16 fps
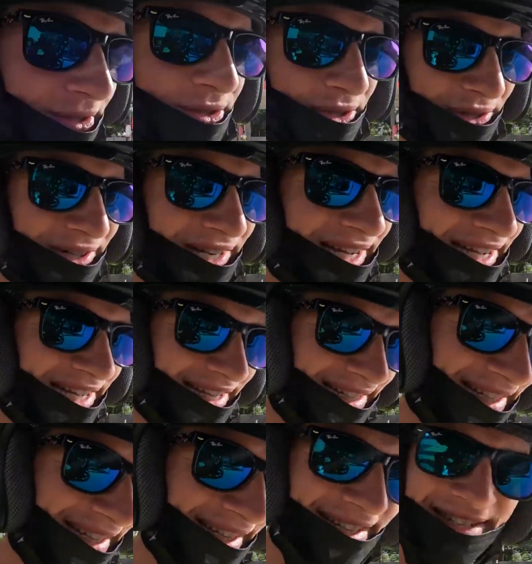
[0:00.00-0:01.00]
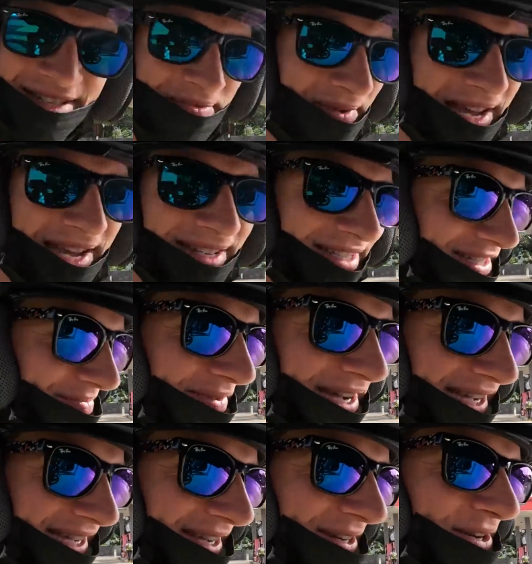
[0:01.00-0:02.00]
So it's amazing
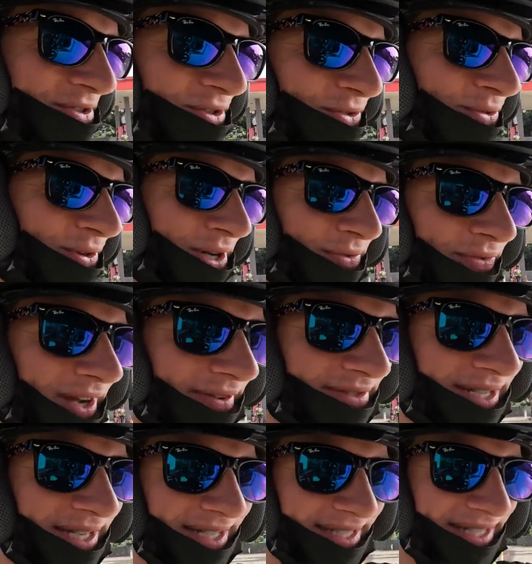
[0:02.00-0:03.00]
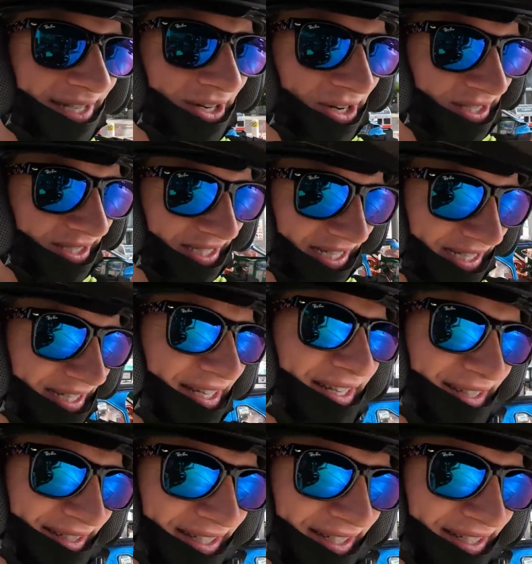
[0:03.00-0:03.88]
bike. 125cc Honda.